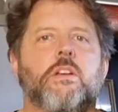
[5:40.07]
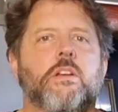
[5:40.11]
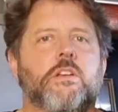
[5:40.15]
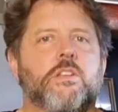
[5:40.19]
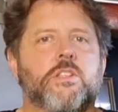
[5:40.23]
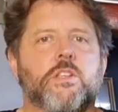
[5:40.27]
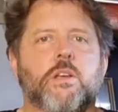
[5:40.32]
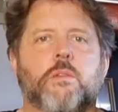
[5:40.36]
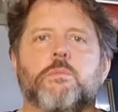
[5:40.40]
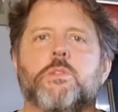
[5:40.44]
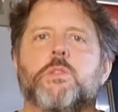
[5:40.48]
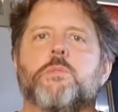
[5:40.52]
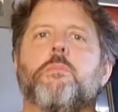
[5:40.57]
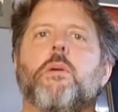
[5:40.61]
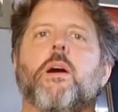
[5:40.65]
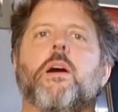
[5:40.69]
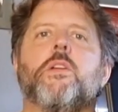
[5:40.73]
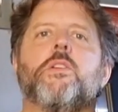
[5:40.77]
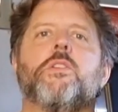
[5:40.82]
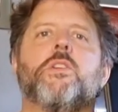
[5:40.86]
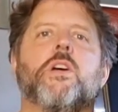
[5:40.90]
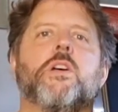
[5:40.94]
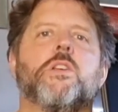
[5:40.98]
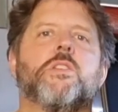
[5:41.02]
some
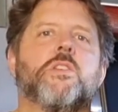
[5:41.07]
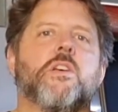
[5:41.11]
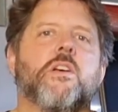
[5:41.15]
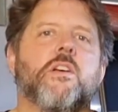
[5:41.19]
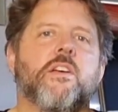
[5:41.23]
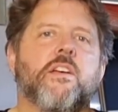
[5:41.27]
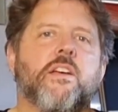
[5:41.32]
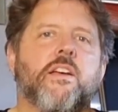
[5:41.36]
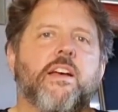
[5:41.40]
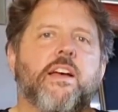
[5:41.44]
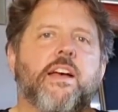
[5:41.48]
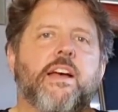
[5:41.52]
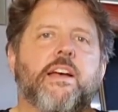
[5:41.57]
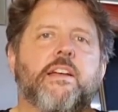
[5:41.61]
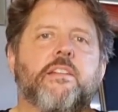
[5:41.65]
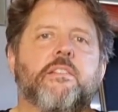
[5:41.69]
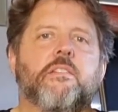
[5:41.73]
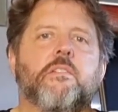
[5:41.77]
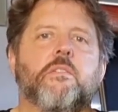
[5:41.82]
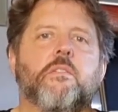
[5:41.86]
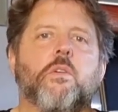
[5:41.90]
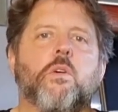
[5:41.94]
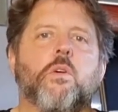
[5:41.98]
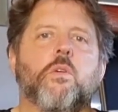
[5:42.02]
sponges,
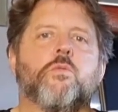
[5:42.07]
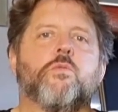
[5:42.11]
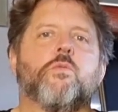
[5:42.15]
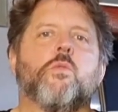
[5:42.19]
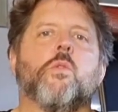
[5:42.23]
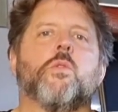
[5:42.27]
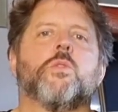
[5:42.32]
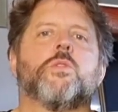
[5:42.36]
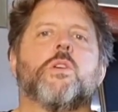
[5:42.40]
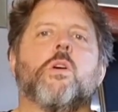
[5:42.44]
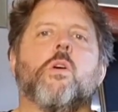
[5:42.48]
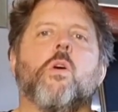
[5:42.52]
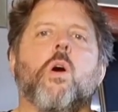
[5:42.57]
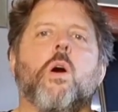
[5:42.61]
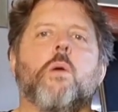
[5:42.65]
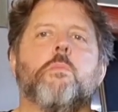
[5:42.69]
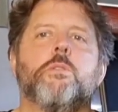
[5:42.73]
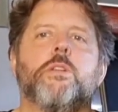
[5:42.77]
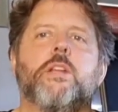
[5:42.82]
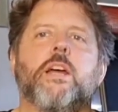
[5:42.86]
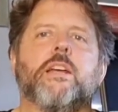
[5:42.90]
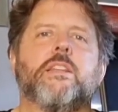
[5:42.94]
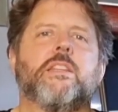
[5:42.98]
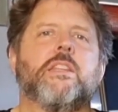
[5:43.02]
and of course
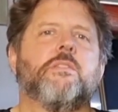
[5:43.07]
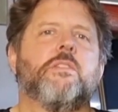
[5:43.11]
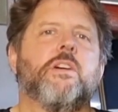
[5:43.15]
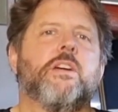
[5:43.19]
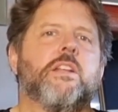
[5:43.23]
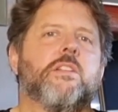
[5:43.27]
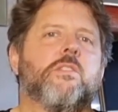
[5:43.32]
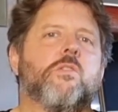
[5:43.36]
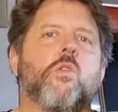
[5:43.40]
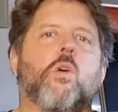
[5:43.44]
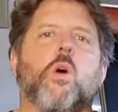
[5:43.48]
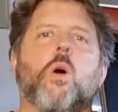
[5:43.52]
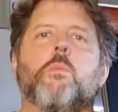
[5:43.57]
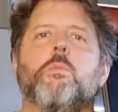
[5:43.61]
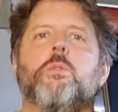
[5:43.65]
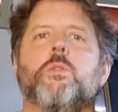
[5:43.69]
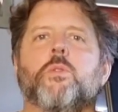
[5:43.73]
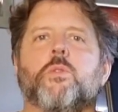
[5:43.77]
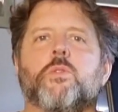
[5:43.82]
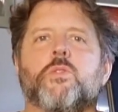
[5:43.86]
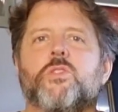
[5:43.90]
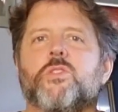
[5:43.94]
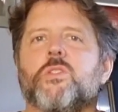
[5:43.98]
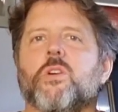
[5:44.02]
activated carbon,
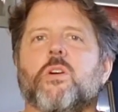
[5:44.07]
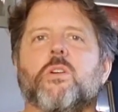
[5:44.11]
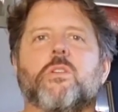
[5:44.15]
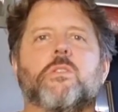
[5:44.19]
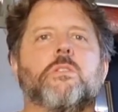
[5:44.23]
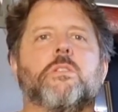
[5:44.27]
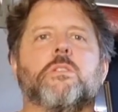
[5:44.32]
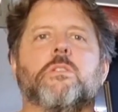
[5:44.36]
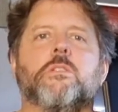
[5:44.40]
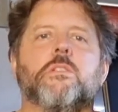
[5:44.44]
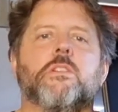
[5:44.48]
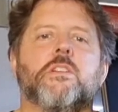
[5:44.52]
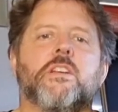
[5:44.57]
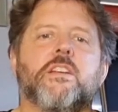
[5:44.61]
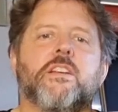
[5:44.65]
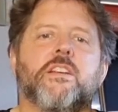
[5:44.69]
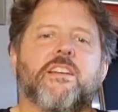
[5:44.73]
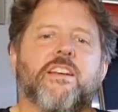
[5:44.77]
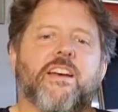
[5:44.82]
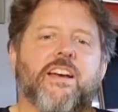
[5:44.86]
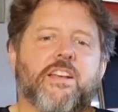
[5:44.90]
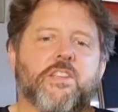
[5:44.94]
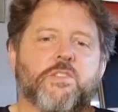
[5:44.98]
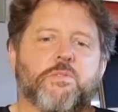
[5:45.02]
or charcoal,
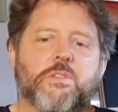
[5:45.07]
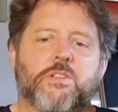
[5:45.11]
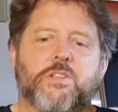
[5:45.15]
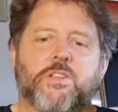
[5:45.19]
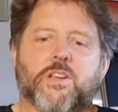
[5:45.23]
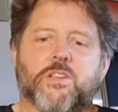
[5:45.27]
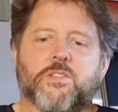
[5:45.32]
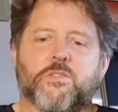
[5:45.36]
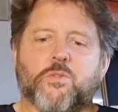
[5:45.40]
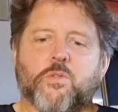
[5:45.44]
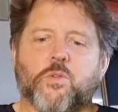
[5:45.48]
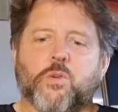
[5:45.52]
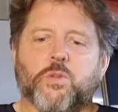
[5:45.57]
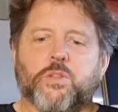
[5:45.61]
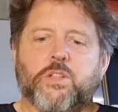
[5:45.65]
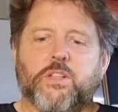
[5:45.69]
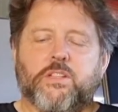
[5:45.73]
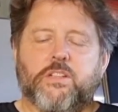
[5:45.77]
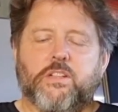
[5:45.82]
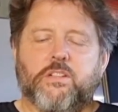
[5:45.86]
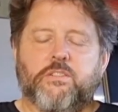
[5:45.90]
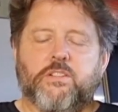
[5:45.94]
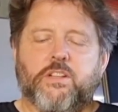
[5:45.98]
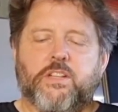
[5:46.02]
as we just called
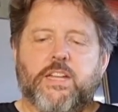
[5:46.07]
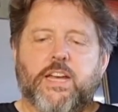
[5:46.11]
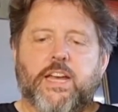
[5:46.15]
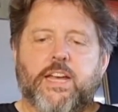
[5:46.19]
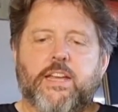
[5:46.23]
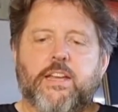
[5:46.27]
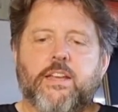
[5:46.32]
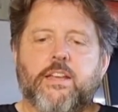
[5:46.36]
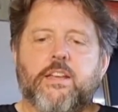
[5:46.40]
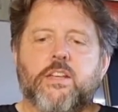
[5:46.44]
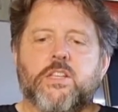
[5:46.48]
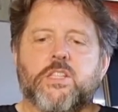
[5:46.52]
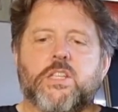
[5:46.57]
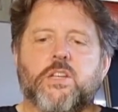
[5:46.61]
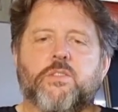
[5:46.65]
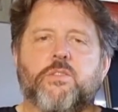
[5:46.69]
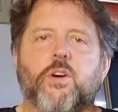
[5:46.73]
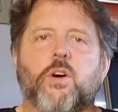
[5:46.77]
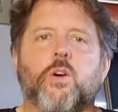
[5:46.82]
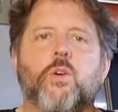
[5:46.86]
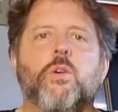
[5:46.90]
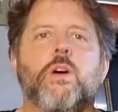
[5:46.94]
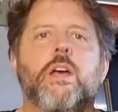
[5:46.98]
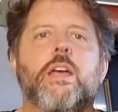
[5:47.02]
it in the day. So the
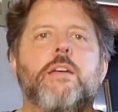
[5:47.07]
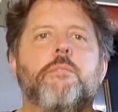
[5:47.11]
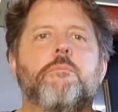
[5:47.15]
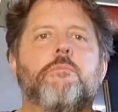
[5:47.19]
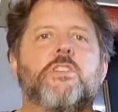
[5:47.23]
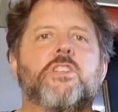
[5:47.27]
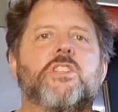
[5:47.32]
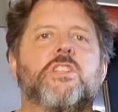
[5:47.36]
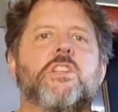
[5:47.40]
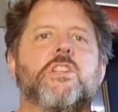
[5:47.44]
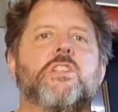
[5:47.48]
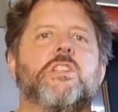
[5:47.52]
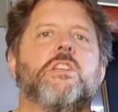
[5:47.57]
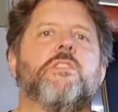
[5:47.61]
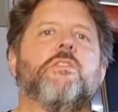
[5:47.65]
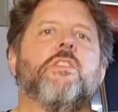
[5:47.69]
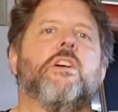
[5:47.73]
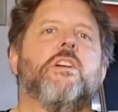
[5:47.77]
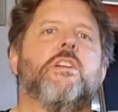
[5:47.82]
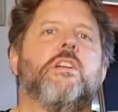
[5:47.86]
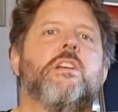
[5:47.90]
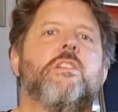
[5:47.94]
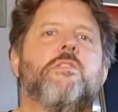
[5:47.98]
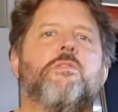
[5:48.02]
whole emphasis, if
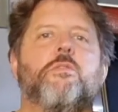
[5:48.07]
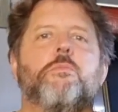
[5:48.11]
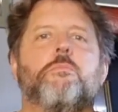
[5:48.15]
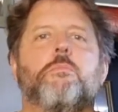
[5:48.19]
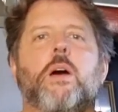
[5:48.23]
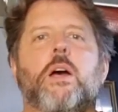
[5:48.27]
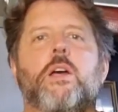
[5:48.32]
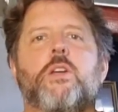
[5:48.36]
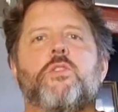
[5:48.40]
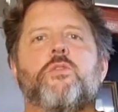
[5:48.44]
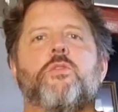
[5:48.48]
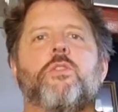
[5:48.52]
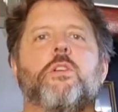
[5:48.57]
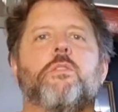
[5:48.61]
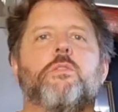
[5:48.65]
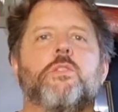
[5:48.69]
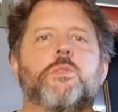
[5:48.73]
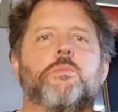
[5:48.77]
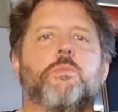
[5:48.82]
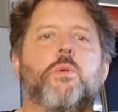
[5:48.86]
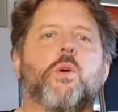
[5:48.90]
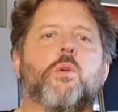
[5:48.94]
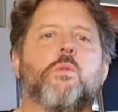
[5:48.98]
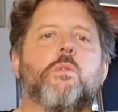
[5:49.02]
I read page through
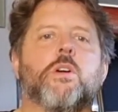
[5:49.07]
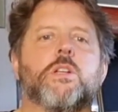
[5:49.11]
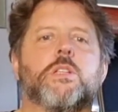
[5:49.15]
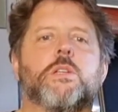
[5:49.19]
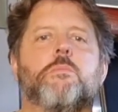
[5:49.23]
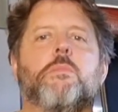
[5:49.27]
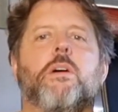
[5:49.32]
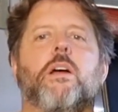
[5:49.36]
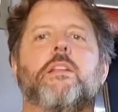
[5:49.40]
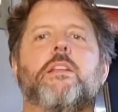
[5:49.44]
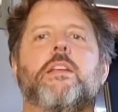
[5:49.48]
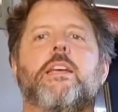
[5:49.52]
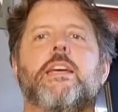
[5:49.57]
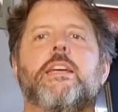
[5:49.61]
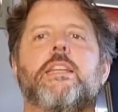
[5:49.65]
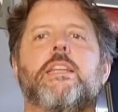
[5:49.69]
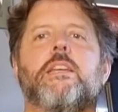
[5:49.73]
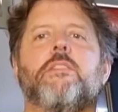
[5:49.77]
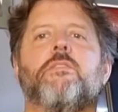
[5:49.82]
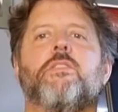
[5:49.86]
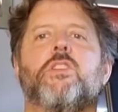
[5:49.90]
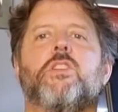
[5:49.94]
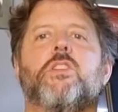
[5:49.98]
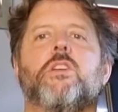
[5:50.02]
this book, was about
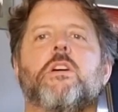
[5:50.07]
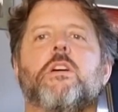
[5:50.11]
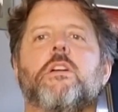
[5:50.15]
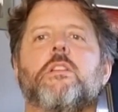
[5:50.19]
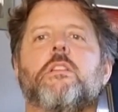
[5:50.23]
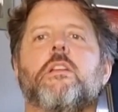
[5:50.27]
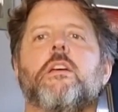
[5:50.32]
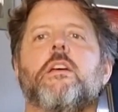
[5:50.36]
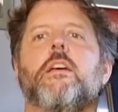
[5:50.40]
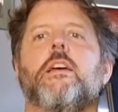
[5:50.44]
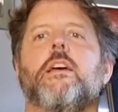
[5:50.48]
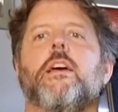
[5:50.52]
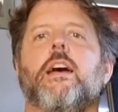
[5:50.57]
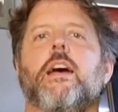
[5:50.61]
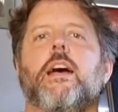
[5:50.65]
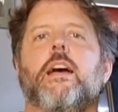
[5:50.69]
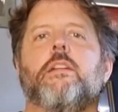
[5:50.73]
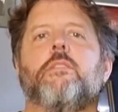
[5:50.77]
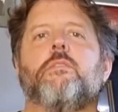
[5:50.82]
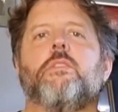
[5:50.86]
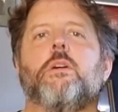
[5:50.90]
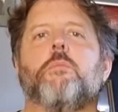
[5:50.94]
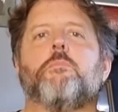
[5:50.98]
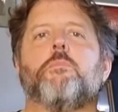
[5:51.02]
getting the dirt
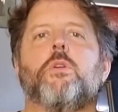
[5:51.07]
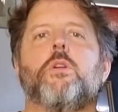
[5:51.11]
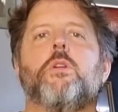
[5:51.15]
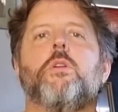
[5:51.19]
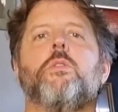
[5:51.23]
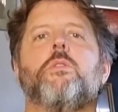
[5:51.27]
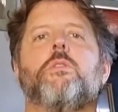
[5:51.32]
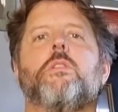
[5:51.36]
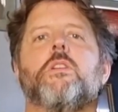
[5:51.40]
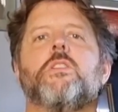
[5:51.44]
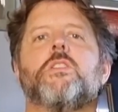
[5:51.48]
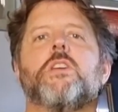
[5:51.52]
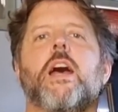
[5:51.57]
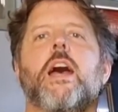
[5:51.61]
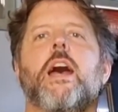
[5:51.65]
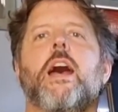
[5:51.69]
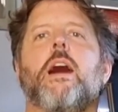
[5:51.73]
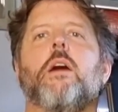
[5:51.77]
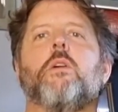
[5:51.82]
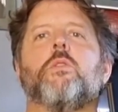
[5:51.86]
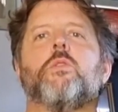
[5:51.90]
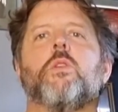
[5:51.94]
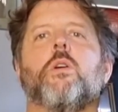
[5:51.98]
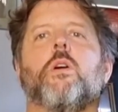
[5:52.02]
and the pollutants
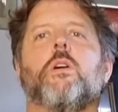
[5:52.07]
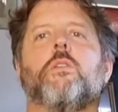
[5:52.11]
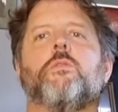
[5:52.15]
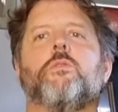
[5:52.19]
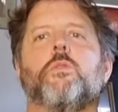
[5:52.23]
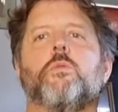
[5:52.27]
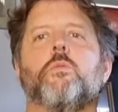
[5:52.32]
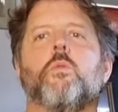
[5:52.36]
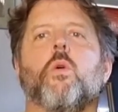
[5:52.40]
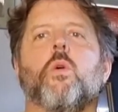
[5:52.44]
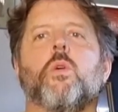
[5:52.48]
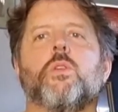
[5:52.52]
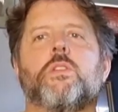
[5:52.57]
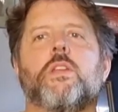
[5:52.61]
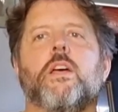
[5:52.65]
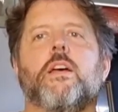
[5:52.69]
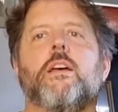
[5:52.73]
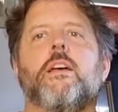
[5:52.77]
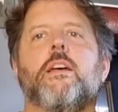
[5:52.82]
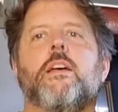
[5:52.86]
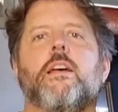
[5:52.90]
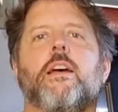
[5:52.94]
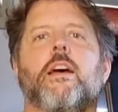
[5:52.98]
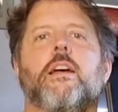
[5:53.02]
out of the
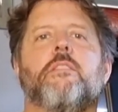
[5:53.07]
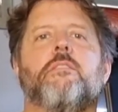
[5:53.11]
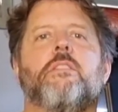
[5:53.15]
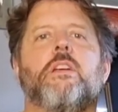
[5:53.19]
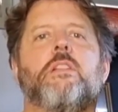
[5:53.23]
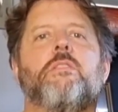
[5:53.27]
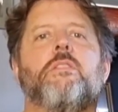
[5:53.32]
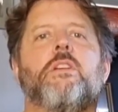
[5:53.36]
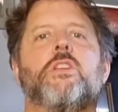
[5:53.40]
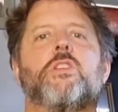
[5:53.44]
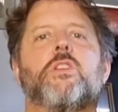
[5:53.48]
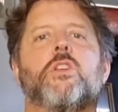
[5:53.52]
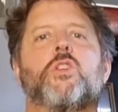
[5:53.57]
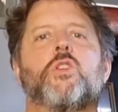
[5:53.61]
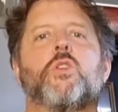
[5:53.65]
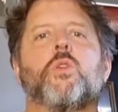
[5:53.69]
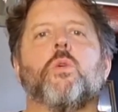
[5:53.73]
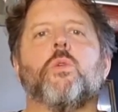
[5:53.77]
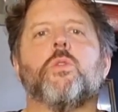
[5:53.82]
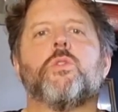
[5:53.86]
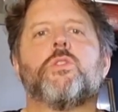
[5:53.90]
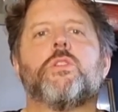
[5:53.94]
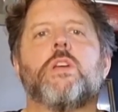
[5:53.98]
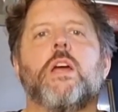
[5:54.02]
water. And then there's a
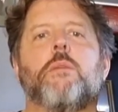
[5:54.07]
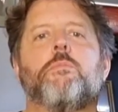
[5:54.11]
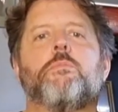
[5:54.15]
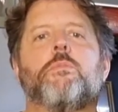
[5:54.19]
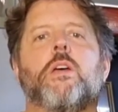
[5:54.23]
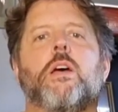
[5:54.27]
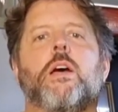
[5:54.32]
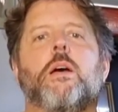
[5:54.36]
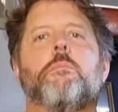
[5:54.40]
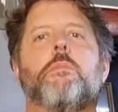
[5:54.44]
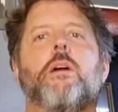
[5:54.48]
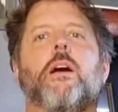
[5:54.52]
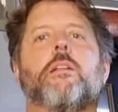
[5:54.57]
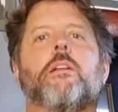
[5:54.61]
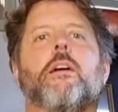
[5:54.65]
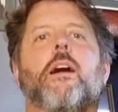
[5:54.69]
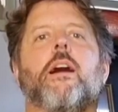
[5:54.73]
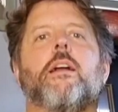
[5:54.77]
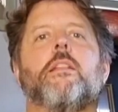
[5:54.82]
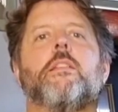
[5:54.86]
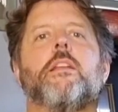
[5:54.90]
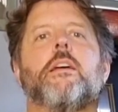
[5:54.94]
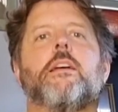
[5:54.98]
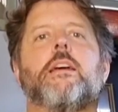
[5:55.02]
short chapter about
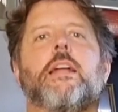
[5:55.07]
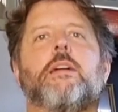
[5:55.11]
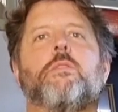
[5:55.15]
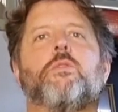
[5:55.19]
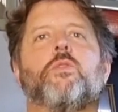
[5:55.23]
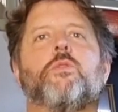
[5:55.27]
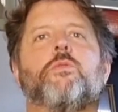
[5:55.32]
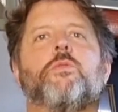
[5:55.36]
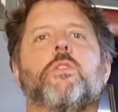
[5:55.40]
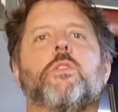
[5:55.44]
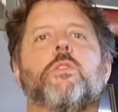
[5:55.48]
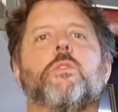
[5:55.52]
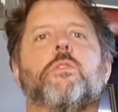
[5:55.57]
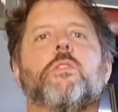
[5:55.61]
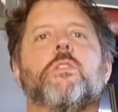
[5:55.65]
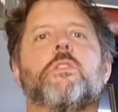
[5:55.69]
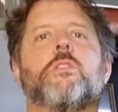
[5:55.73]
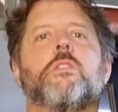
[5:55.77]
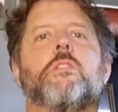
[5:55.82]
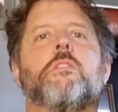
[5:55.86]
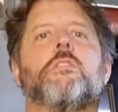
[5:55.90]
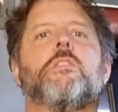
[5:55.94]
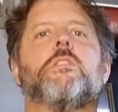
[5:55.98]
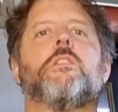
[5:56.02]
undergravel
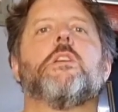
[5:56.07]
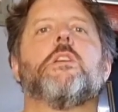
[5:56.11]
filters, and it's